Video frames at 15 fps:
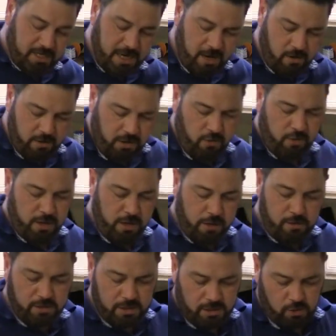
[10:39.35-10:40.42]
Now, you can
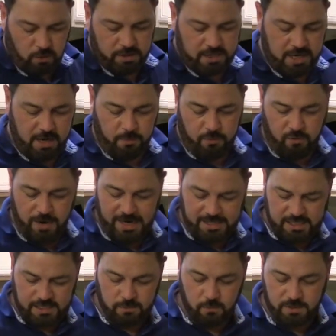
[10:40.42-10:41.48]
use a tortilla
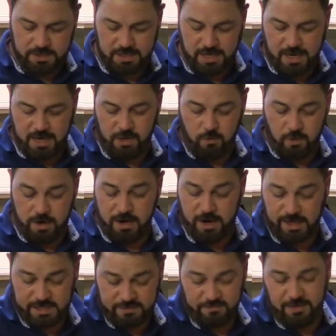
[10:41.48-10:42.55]
press. Once again, you want a
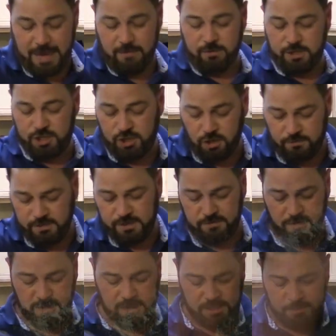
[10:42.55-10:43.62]
nice floured surface
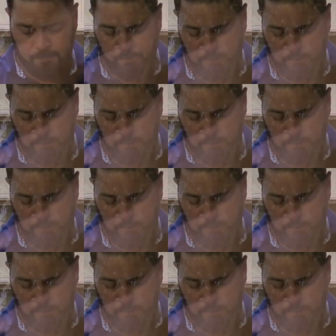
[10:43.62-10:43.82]
for this.